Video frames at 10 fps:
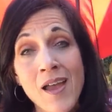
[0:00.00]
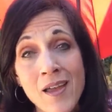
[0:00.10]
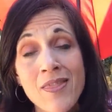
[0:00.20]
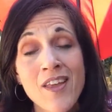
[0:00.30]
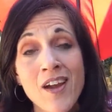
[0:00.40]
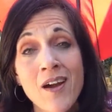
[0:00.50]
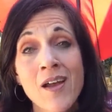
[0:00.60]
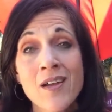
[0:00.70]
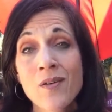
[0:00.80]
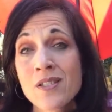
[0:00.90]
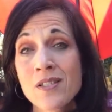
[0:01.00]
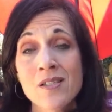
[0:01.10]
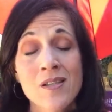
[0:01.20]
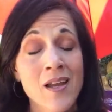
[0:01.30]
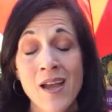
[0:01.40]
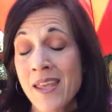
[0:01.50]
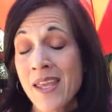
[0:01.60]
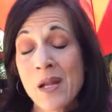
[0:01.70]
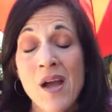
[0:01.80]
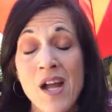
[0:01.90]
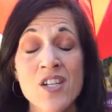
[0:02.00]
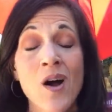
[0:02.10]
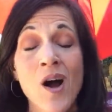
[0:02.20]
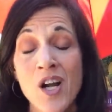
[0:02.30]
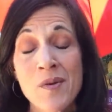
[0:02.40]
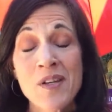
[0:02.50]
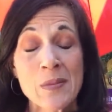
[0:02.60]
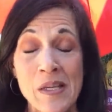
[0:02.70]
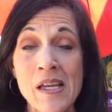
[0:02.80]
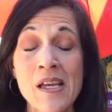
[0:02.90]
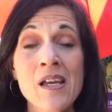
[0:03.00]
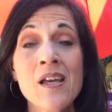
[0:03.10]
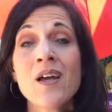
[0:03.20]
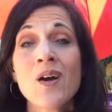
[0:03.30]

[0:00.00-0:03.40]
Hang in there. I know it's, I, I can't imagine how hard it must be.